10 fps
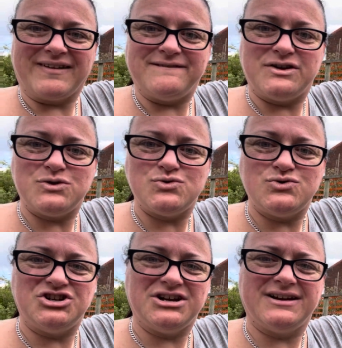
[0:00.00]

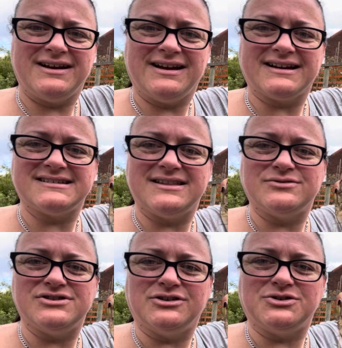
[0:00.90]
Huge. And like I say, those
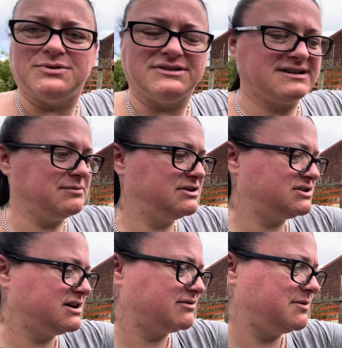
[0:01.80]
nodules I'm going to
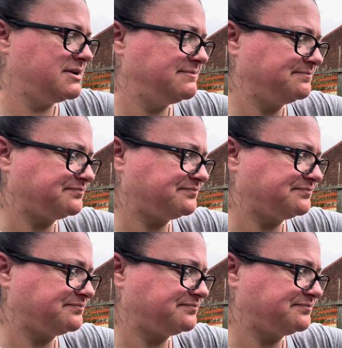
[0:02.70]
start growing